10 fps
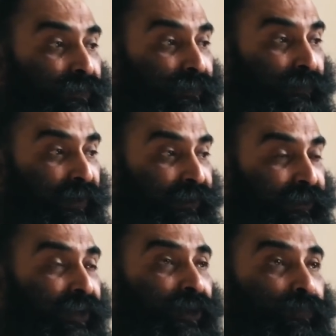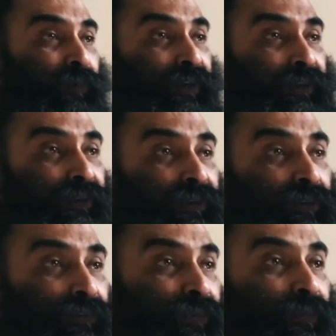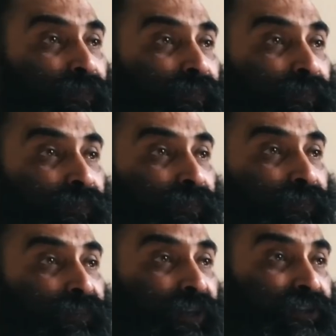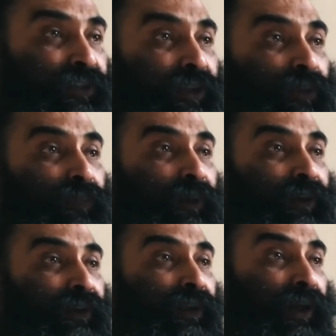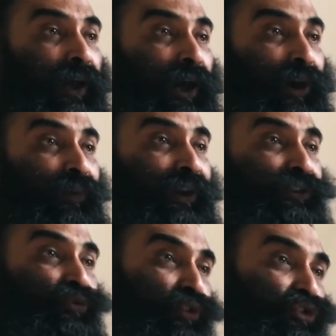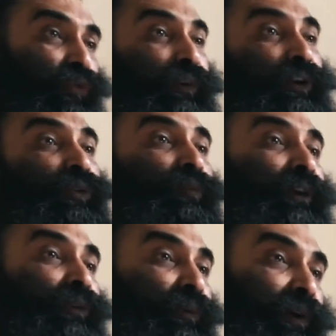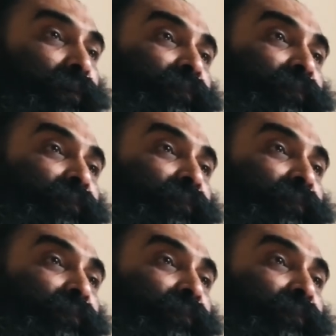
my trigger point. From this trigger point, how I switch over into my yoga.